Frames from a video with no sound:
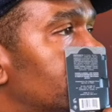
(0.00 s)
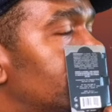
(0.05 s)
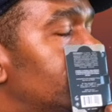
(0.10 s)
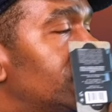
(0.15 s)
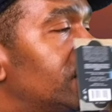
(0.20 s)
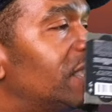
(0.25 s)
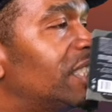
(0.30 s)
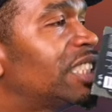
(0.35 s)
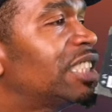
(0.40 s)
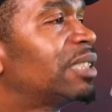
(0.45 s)

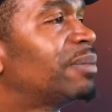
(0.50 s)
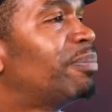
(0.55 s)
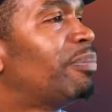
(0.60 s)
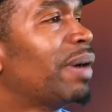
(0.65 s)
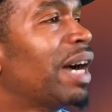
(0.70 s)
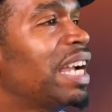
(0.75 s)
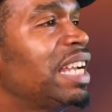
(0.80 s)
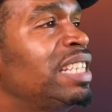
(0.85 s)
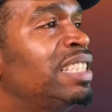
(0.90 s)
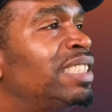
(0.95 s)
The
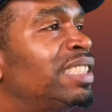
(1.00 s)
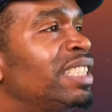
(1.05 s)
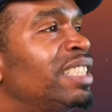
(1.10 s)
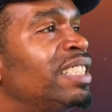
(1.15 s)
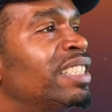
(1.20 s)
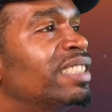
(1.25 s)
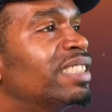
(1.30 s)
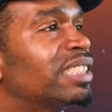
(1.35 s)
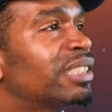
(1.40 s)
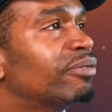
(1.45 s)

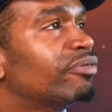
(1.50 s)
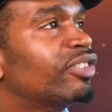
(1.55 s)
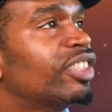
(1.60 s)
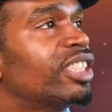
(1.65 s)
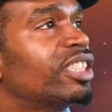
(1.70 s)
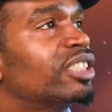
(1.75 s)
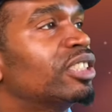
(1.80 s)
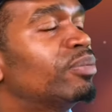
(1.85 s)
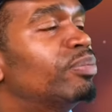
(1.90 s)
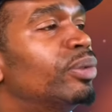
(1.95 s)
spiciness of
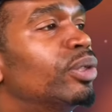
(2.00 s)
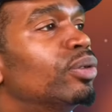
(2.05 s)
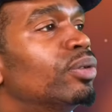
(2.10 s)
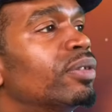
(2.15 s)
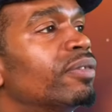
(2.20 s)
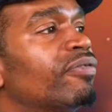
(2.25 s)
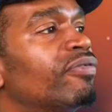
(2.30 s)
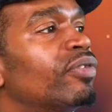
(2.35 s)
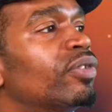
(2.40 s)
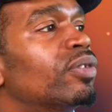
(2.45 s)
it is
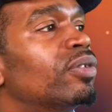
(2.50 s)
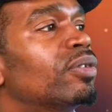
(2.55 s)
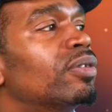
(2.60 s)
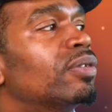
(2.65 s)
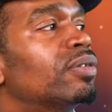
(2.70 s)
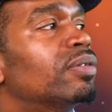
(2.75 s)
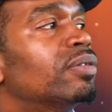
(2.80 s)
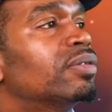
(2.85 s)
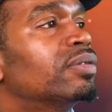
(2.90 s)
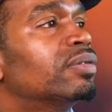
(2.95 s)

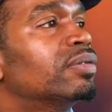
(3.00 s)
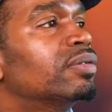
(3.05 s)
beautiful.